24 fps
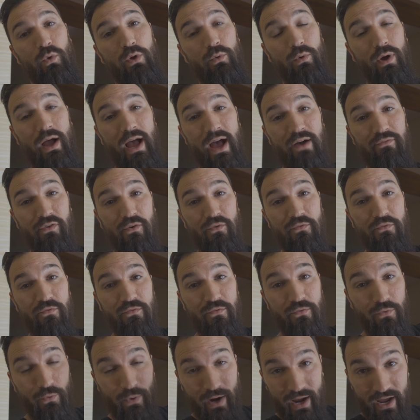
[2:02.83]
we will have a
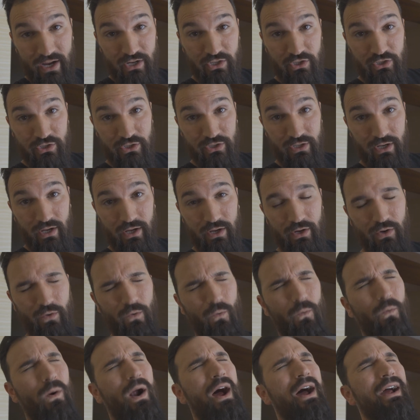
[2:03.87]
fresh
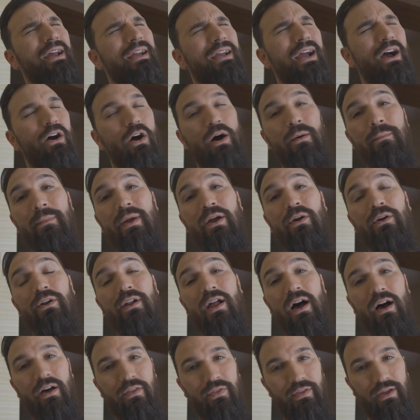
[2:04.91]
crying out, a
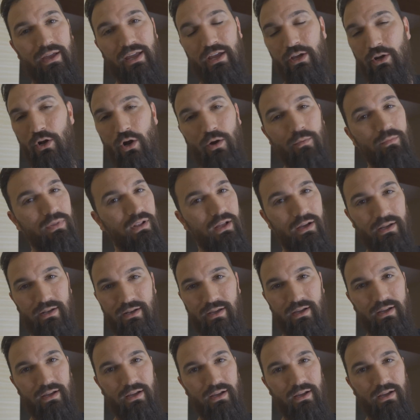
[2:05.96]
Maranatha in our blood
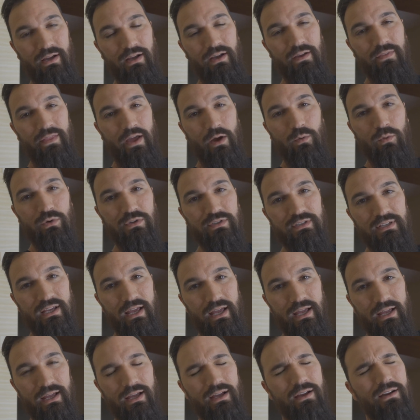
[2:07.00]
that will
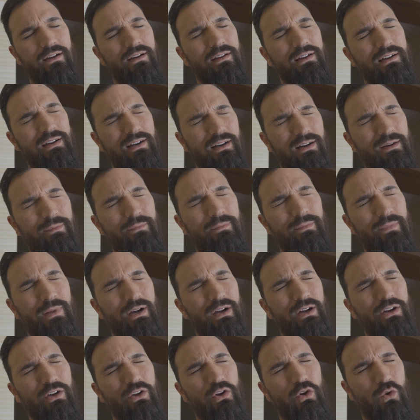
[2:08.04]
say, "Come
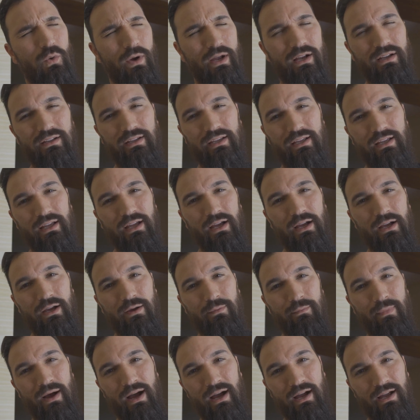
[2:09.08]
quickly,
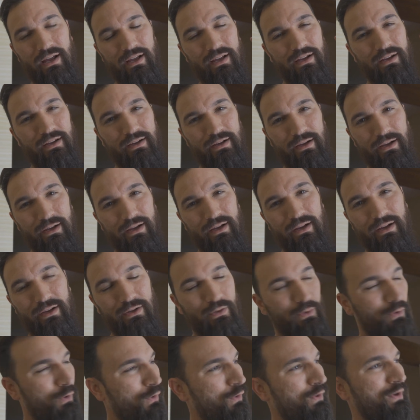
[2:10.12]
my
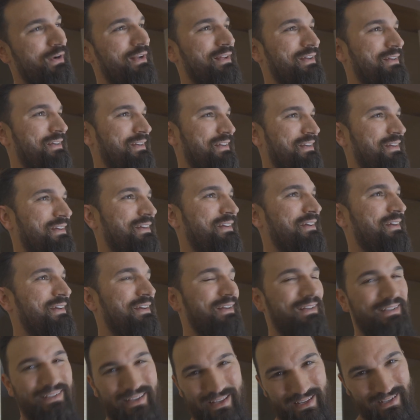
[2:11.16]
Lord."
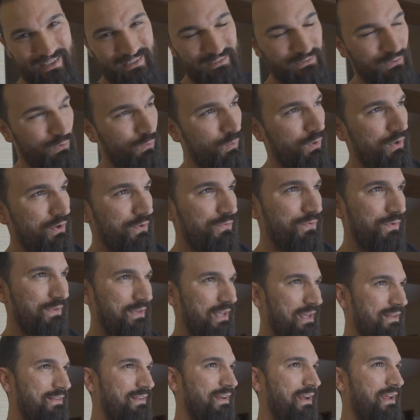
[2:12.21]
Yeah, it's a wonderful
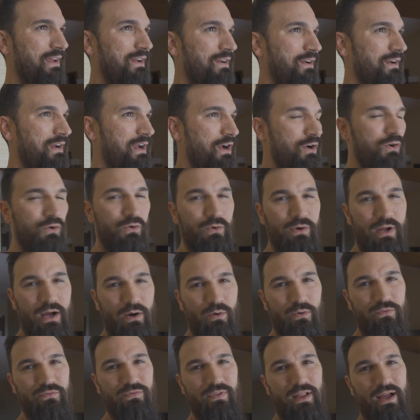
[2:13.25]
day today here in Calhoun. I
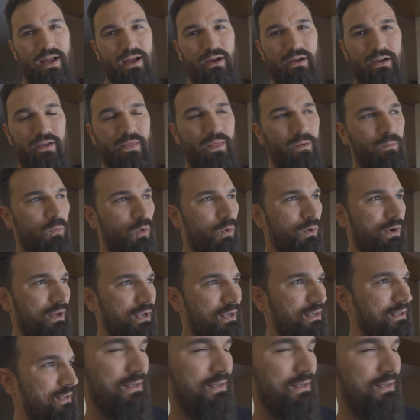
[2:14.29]
will fly out in the morning.